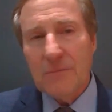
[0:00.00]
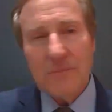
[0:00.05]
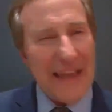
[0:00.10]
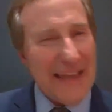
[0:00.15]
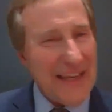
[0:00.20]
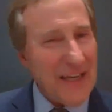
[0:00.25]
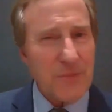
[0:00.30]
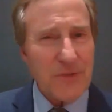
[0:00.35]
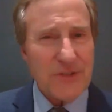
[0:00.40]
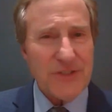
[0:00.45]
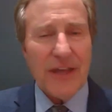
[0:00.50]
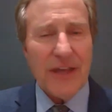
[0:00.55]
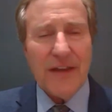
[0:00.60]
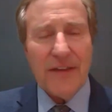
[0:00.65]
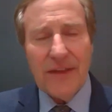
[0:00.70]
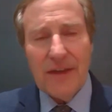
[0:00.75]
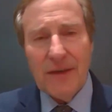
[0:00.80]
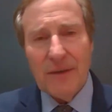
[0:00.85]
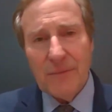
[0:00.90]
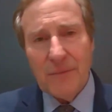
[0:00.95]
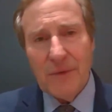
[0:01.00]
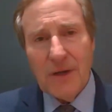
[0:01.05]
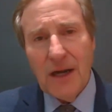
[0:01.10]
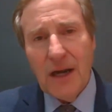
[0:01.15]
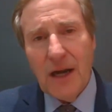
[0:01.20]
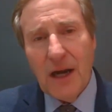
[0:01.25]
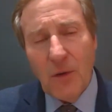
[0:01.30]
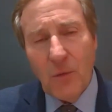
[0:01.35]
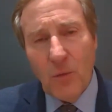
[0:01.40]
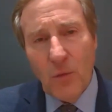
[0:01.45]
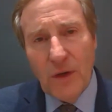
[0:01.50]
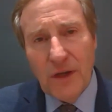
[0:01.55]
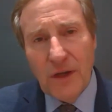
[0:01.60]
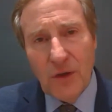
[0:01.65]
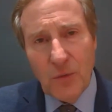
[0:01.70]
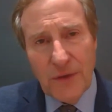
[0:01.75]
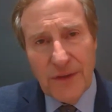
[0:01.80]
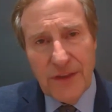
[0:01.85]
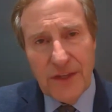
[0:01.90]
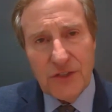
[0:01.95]
eighty percent of them uh, will,
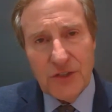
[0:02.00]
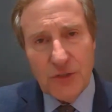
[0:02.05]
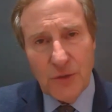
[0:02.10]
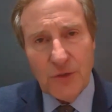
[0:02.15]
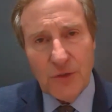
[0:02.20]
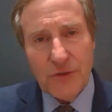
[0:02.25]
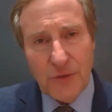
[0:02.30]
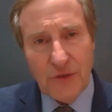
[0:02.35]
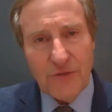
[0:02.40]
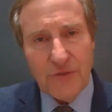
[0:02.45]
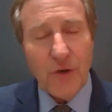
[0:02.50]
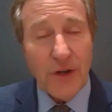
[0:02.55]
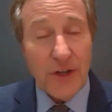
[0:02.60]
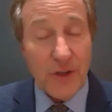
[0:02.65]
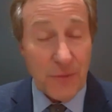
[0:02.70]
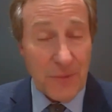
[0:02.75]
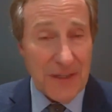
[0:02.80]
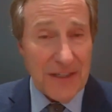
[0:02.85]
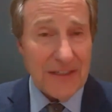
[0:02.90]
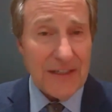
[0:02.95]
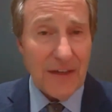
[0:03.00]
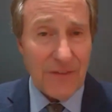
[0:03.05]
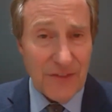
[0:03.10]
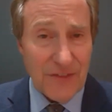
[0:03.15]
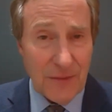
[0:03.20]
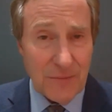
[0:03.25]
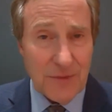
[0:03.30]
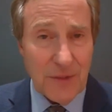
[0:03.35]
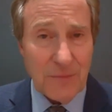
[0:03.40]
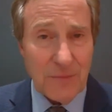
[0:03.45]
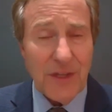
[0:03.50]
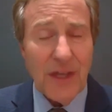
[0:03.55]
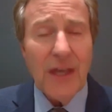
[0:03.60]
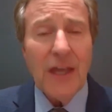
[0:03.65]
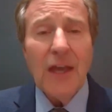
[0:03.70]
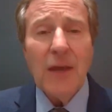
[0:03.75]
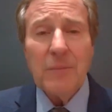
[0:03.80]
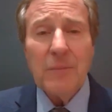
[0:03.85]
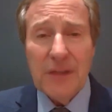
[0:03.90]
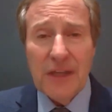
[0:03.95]
within two or three or four days, begin to have symptoms,
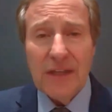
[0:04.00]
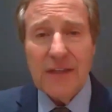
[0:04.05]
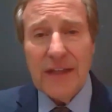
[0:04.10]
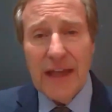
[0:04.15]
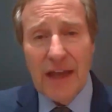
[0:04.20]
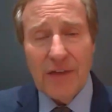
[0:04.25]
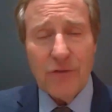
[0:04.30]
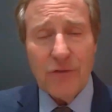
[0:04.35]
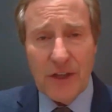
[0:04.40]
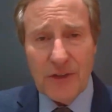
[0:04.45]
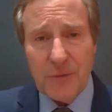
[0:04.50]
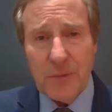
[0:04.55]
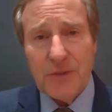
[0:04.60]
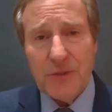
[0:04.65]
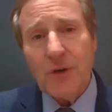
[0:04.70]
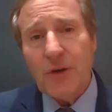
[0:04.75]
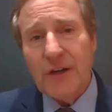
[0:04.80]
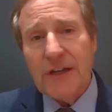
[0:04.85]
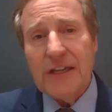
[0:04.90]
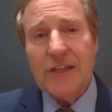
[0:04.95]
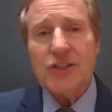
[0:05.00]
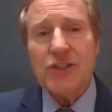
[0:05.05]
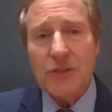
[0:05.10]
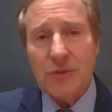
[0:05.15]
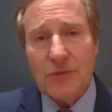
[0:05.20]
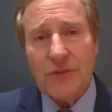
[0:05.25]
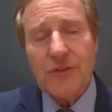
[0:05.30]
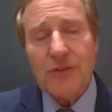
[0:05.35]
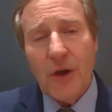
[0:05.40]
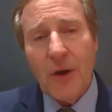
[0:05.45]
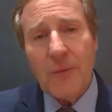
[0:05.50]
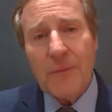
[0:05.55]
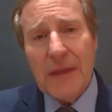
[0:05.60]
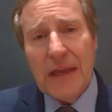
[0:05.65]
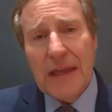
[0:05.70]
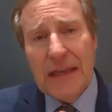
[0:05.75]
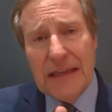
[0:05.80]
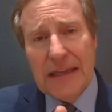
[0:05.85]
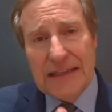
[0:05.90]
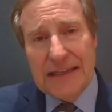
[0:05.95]
begin to have respiratory issues. So
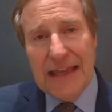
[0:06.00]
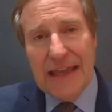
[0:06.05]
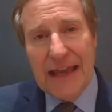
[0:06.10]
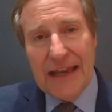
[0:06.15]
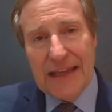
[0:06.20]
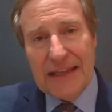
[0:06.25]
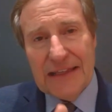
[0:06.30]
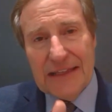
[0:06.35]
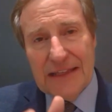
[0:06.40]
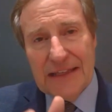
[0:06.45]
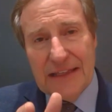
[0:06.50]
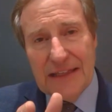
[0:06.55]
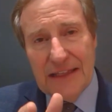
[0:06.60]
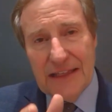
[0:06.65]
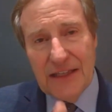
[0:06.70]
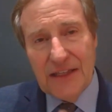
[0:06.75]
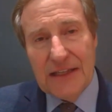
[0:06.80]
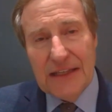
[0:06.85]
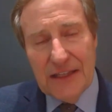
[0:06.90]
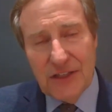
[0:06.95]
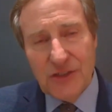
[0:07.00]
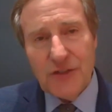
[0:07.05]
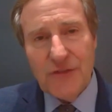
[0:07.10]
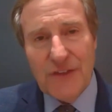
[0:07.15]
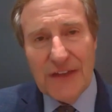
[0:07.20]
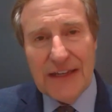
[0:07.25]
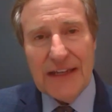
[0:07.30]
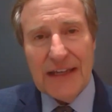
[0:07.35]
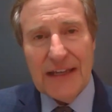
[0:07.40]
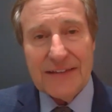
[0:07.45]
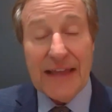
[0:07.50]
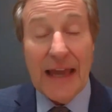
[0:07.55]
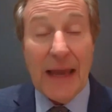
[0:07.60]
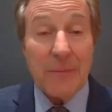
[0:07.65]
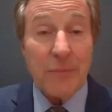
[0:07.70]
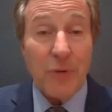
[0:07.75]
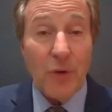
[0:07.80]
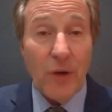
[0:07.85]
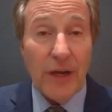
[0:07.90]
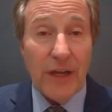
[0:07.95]
getting in, intervening at that
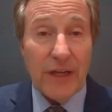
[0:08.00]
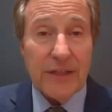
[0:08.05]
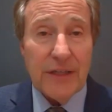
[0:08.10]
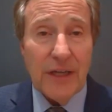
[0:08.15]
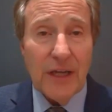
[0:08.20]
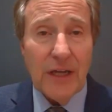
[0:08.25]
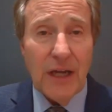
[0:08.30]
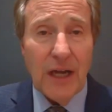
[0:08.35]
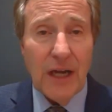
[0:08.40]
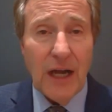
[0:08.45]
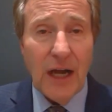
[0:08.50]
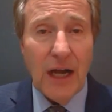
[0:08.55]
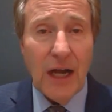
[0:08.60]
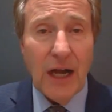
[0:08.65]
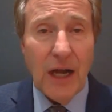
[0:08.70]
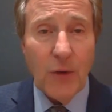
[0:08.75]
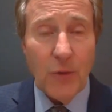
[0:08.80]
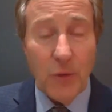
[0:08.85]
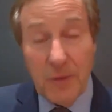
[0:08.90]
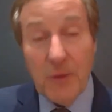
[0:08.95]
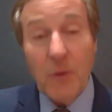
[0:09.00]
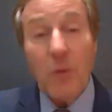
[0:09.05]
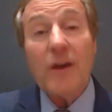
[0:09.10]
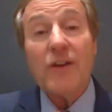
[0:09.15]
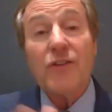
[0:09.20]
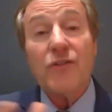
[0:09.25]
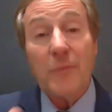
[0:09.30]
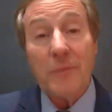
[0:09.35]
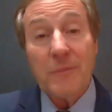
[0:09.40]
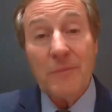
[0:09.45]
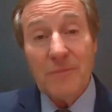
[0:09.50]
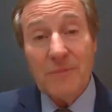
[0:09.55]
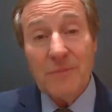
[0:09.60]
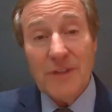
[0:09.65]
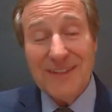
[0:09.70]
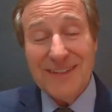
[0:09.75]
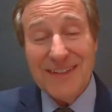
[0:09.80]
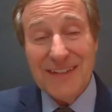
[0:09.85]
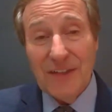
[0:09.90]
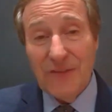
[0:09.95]
point uh, would be wonderful to
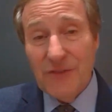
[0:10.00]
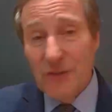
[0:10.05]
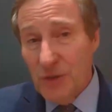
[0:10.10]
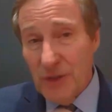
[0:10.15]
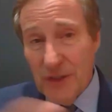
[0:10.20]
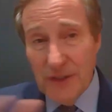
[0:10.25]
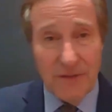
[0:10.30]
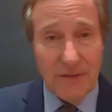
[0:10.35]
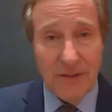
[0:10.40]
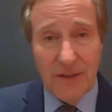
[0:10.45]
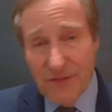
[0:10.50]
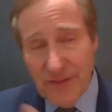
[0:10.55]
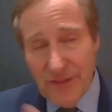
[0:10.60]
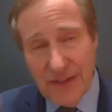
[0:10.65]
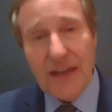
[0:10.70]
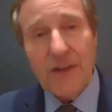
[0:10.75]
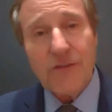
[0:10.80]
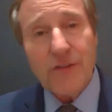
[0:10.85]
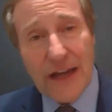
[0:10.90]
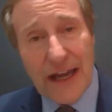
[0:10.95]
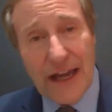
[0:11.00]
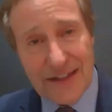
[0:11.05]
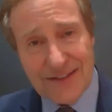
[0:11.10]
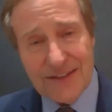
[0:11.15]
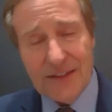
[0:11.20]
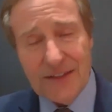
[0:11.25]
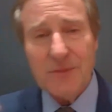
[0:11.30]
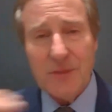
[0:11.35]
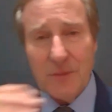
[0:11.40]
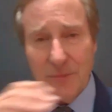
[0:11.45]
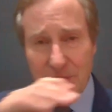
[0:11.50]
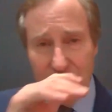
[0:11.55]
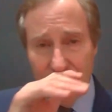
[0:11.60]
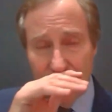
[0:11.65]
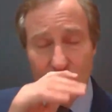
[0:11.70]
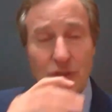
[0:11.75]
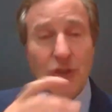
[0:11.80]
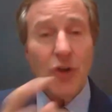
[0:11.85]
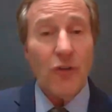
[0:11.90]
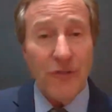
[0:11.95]
see if you could, if they never got symptoms. And
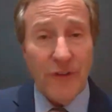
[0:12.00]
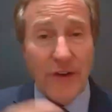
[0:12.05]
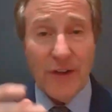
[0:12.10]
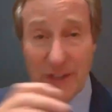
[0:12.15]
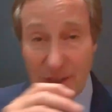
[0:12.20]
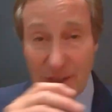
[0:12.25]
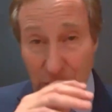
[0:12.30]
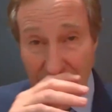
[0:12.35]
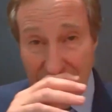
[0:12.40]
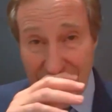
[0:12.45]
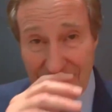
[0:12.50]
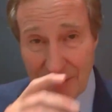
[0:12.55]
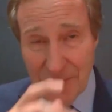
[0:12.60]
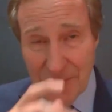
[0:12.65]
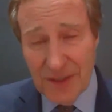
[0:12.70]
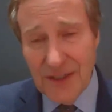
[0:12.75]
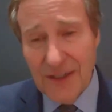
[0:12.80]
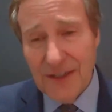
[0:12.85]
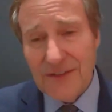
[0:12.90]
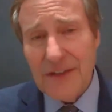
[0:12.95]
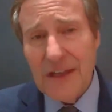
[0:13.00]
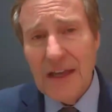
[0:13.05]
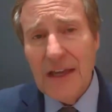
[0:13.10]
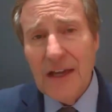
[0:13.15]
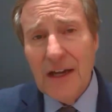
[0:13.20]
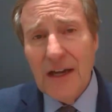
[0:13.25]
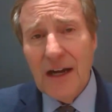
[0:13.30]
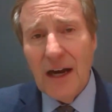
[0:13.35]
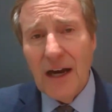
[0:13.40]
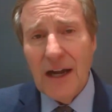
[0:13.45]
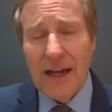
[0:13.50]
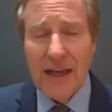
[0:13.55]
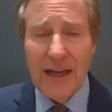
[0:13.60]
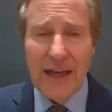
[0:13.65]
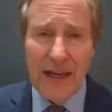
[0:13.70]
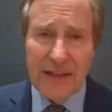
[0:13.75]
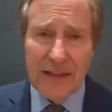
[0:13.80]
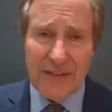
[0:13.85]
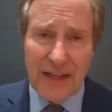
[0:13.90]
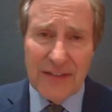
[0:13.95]
you'd know fairly quickly because, uh,
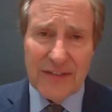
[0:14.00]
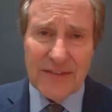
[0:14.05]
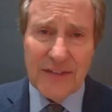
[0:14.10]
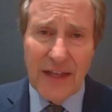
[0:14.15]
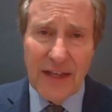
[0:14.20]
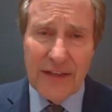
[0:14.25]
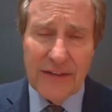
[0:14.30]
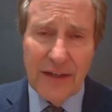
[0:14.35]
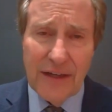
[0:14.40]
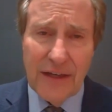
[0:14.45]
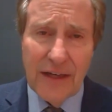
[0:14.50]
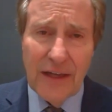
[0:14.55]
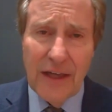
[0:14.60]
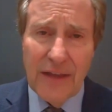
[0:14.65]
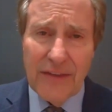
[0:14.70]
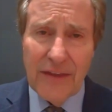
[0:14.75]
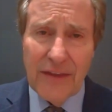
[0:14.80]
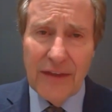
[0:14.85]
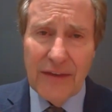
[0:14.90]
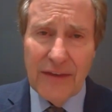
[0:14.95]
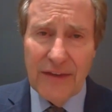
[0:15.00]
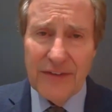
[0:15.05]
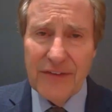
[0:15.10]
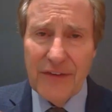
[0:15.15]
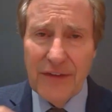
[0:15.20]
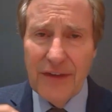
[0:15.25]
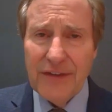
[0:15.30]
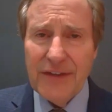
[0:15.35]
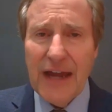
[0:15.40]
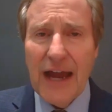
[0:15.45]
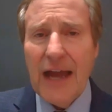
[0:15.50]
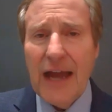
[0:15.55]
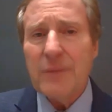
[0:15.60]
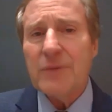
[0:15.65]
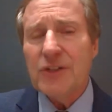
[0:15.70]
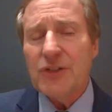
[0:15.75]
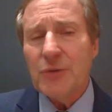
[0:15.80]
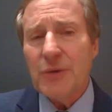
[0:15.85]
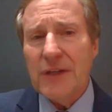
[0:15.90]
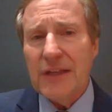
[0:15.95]
as I said, the, the, the, the time
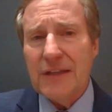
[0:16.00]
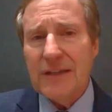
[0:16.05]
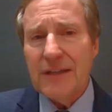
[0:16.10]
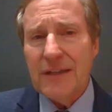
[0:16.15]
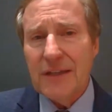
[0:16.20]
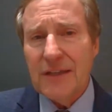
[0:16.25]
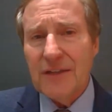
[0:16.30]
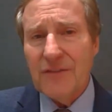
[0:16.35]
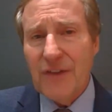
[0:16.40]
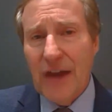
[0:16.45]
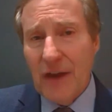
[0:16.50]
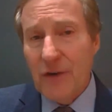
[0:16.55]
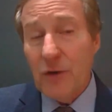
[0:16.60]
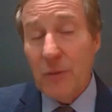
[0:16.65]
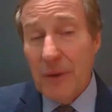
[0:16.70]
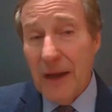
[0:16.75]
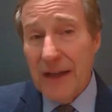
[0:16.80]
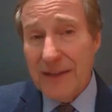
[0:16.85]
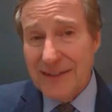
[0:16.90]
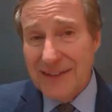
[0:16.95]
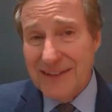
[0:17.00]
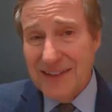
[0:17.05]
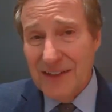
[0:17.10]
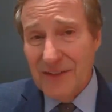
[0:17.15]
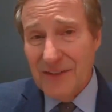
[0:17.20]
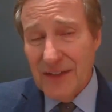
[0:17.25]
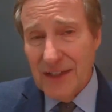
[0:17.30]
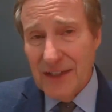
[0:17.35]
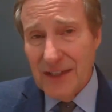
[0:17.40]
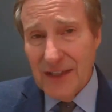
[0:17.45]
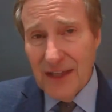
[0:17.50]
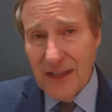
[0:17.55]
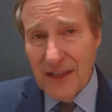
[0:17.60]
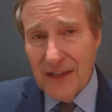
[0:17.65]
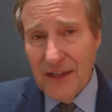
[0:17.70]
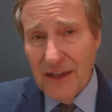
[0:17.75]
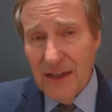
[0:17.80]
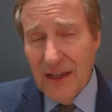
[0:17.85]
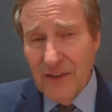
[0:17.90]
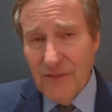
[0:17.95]
between the viral positivity and
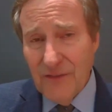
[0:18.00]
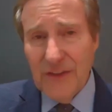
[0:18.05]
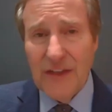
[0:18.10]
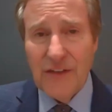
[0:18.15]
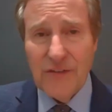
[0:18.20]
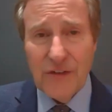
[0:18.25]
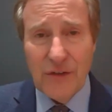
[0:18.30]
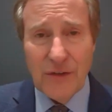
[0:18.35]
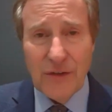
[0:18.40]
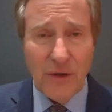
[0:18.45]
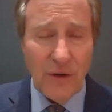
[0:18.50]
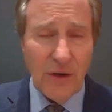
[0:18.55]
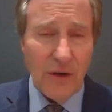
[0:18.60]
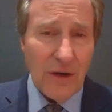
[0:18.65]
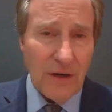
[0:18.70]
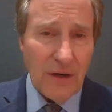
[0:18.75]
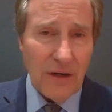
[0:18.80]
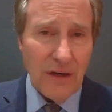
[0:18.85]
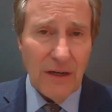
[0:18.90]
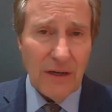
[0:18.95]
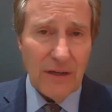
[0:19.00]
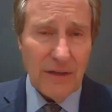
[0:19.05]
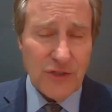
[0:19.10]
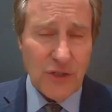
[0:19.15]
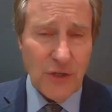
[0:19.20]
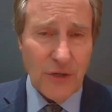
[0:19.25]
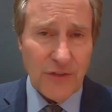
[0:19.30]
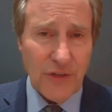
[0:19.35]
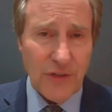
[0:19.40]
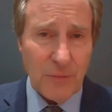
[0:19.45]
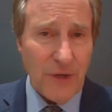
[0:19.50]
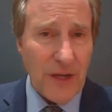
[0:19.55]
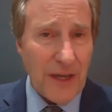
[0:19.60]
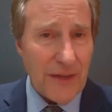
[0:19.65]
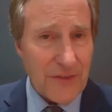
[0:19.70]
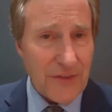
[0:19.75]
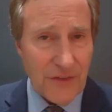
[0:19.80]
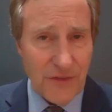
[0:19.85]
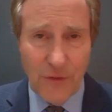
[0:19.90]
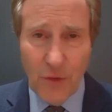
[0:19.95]
fever or uh, shortness of
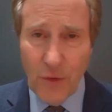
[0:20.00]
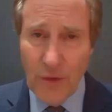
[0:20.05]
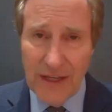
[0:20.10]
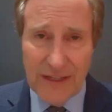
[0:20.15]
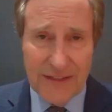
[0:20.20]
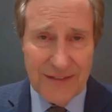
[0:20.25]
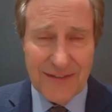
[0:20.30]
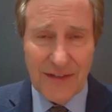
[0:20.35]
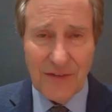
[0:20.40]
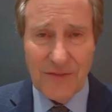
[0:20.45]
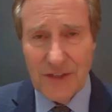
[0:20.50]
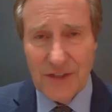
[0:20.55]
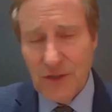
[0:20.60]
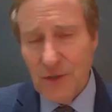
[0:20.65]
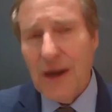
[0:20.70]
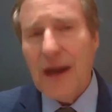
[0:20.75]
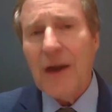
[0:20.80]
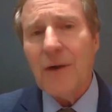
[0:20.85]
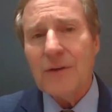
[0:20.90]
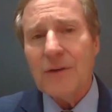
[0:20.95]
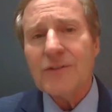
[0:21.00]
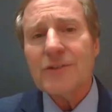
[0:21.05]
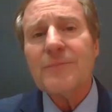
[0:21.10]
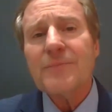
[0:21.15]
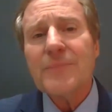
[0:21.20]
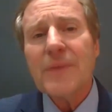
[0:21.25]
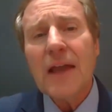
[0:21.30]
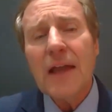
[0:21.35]
breath is forty-eight to seventy-two hours.